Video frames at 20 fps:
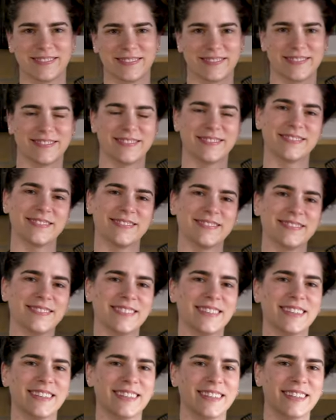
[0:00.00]

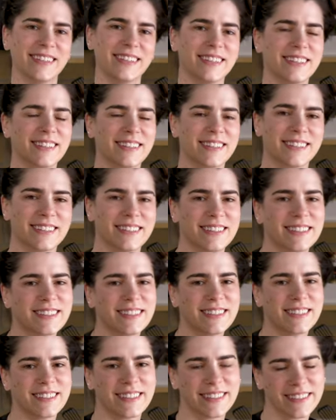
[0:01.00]

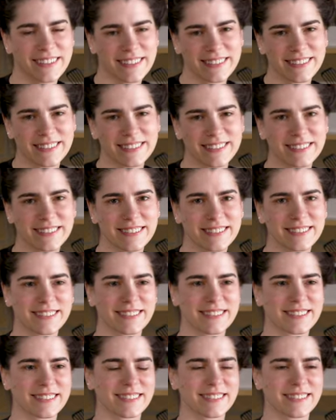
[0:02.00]

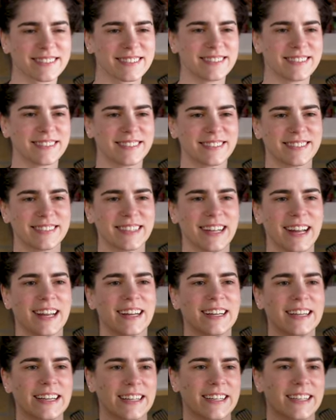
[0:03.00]

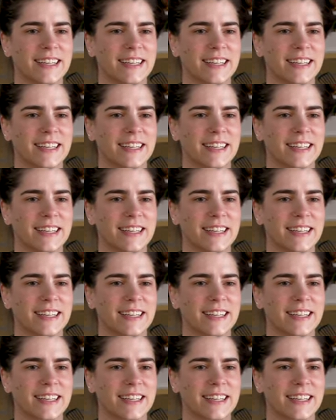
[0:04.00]
The person shown says nothing.